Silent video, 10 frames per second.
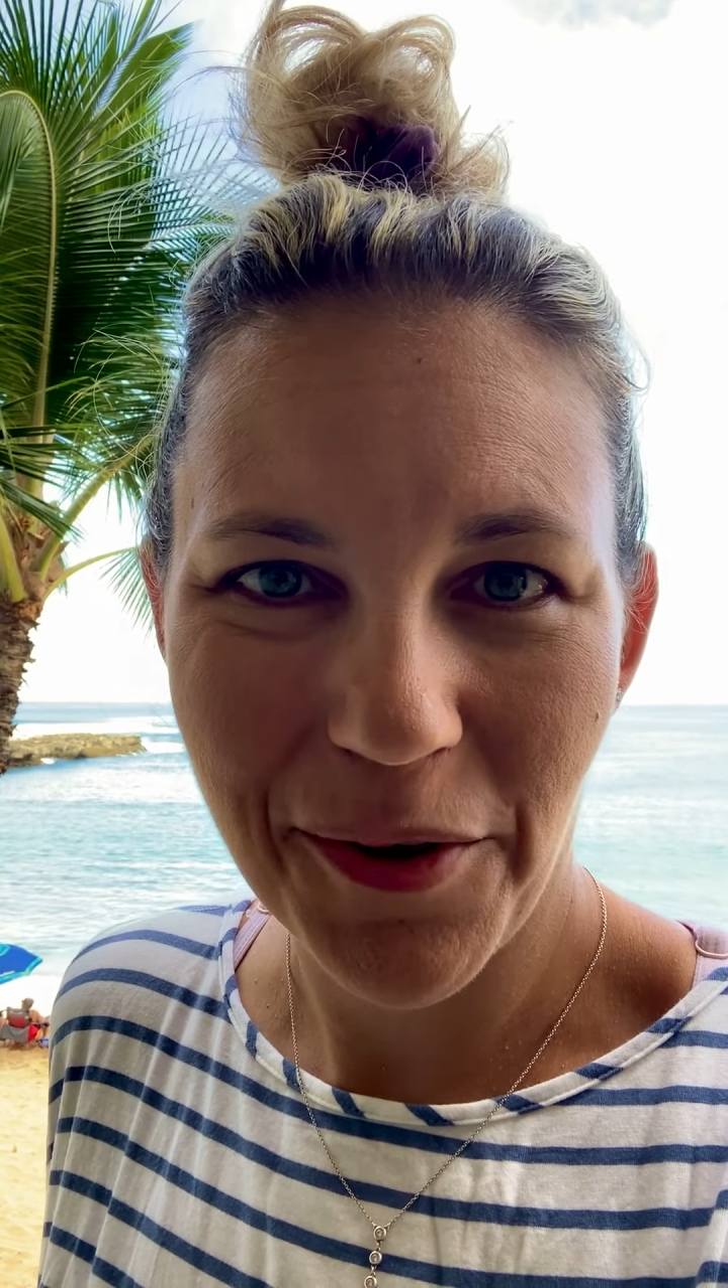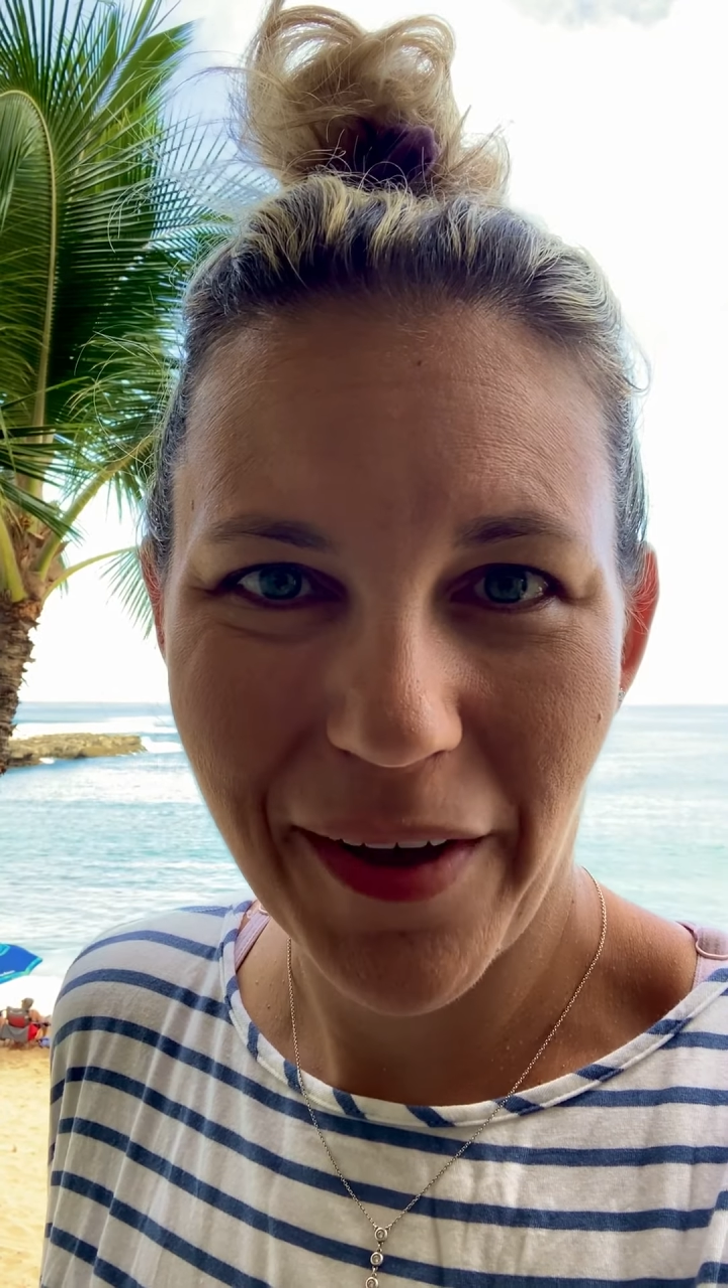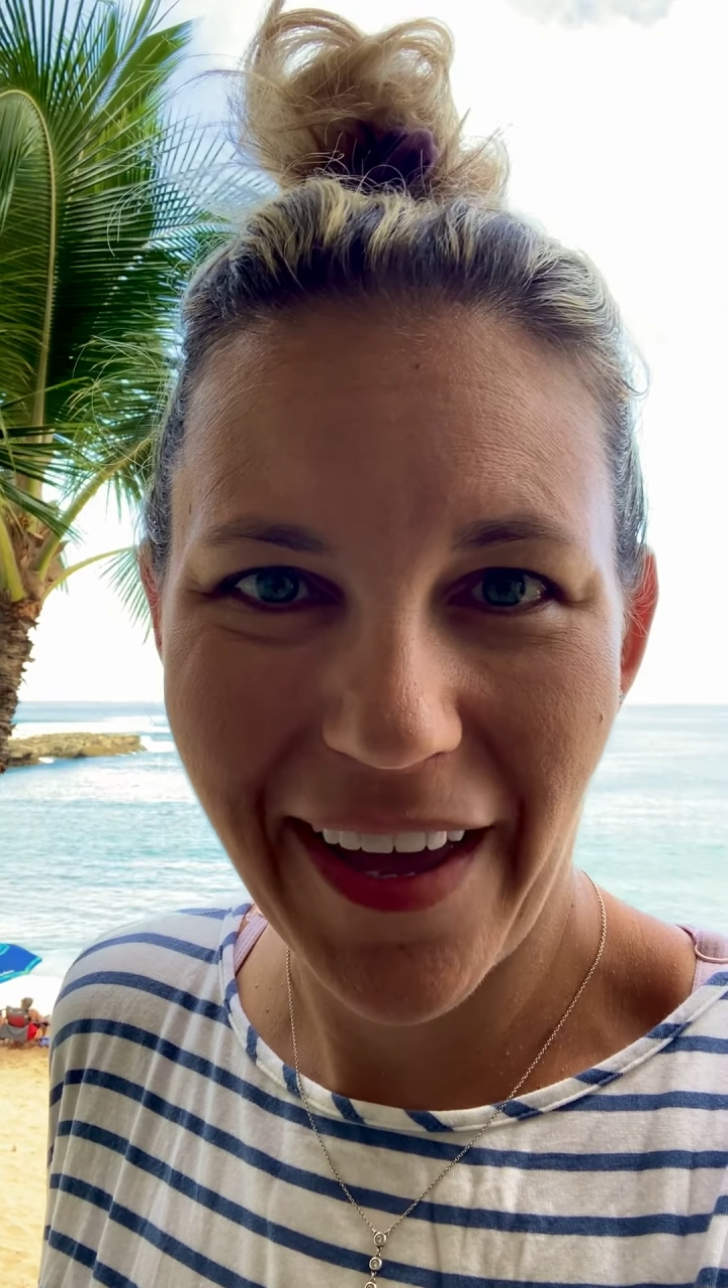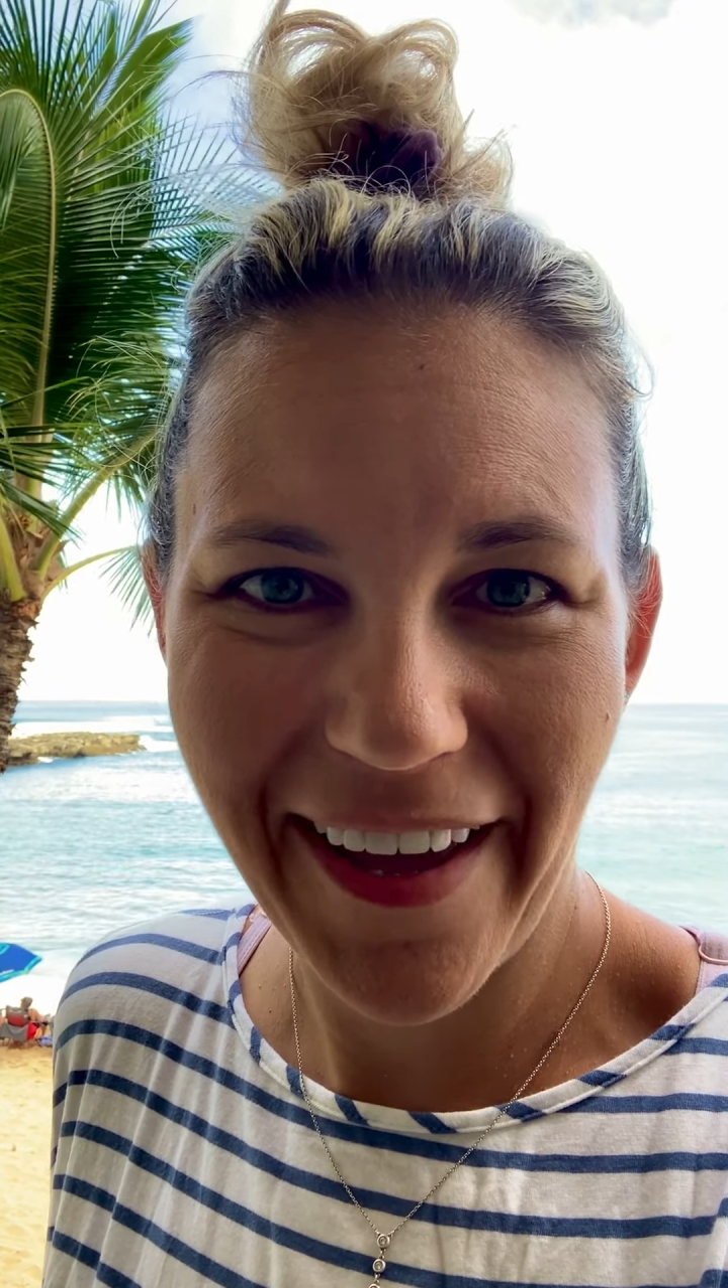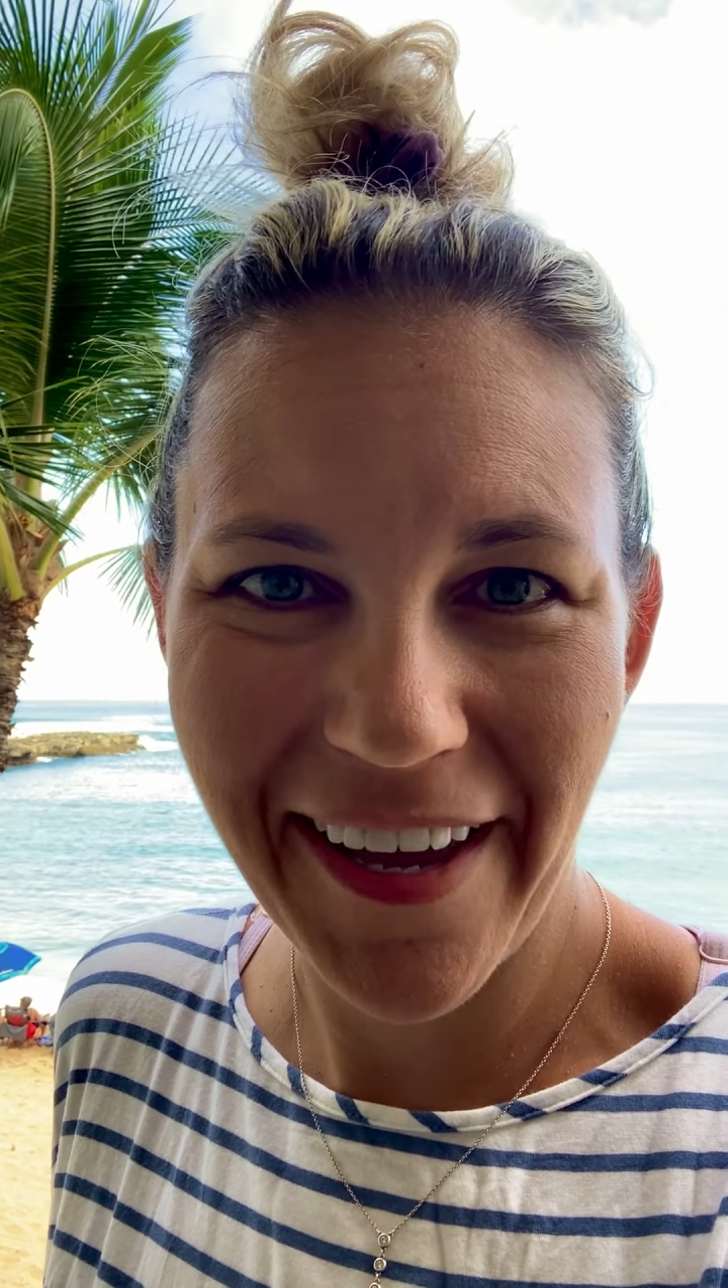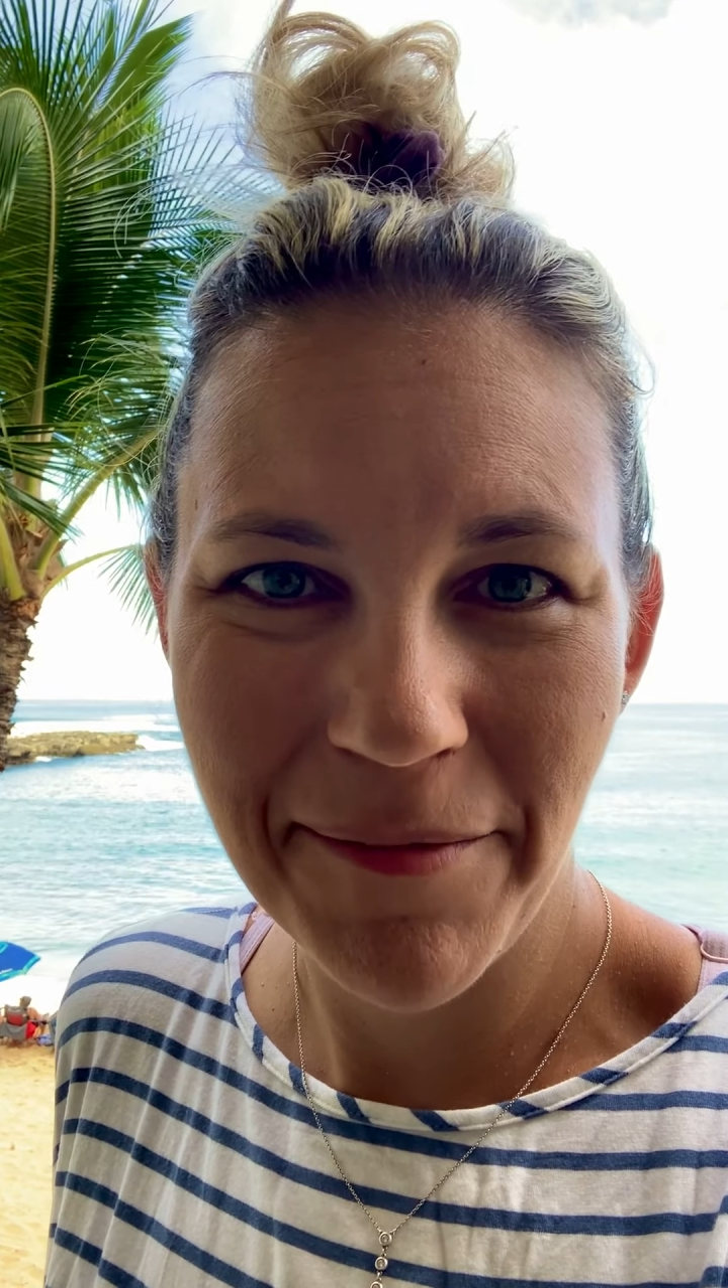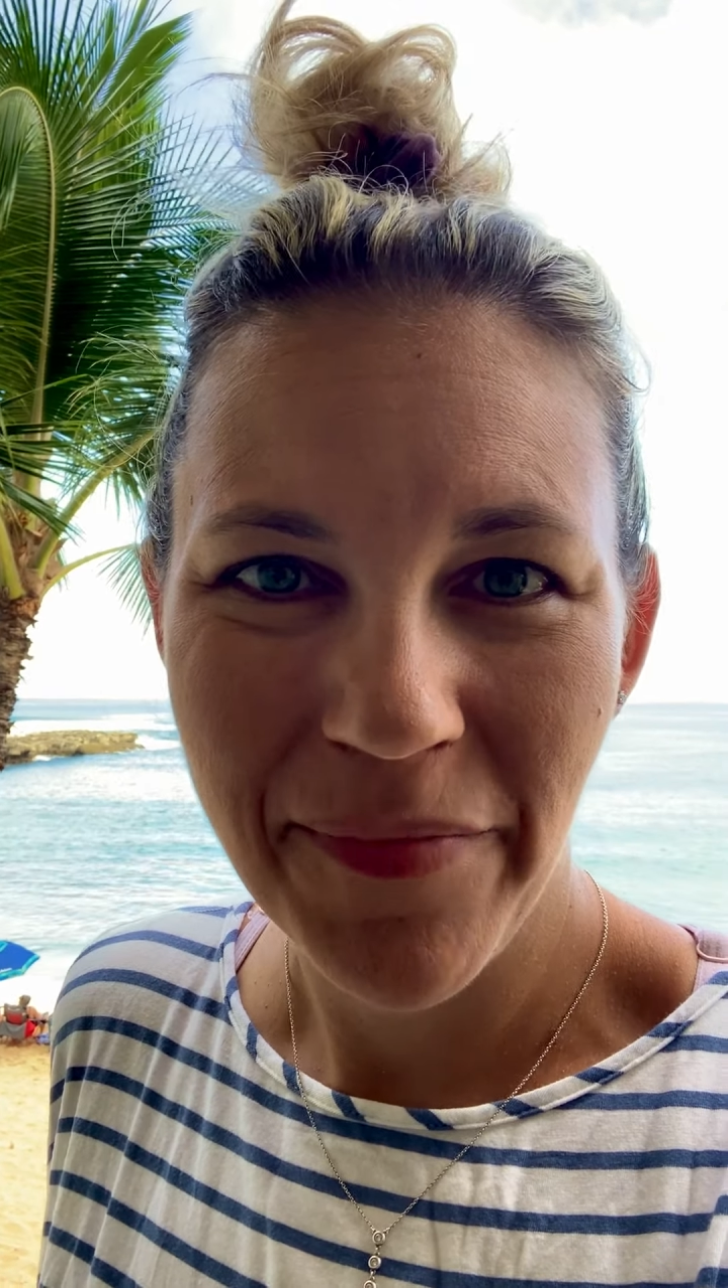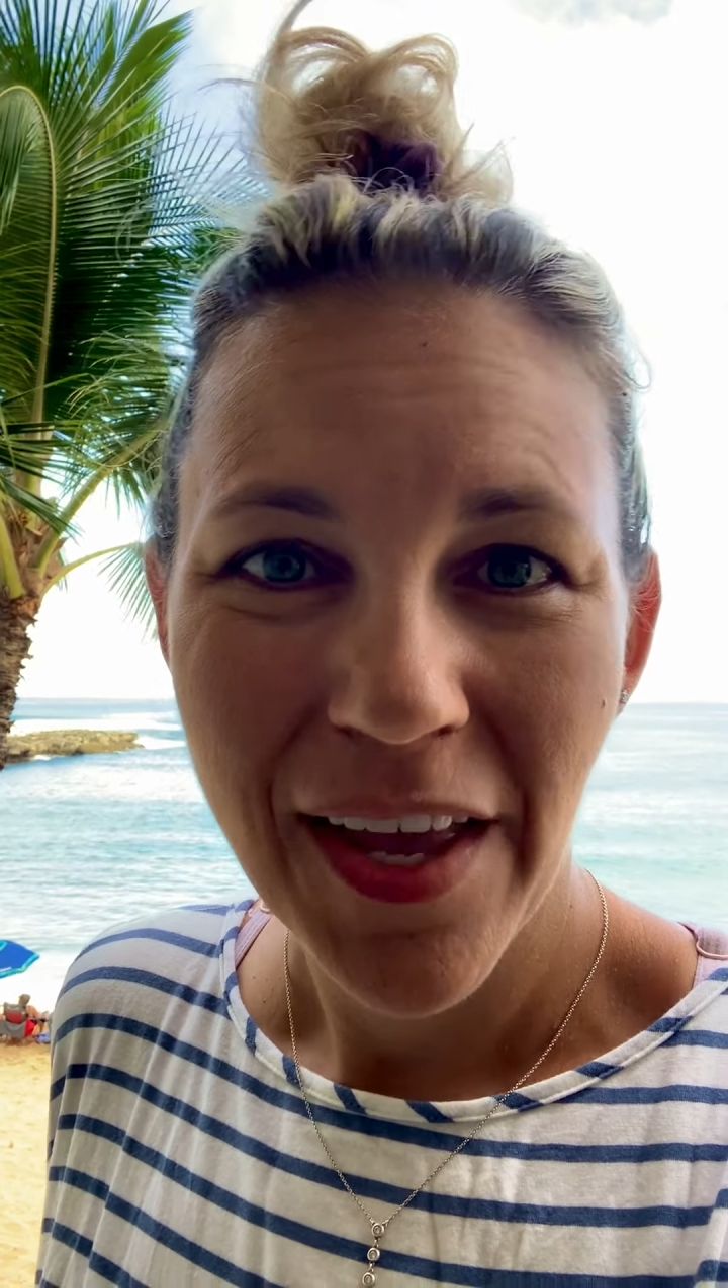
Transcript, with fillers: okay?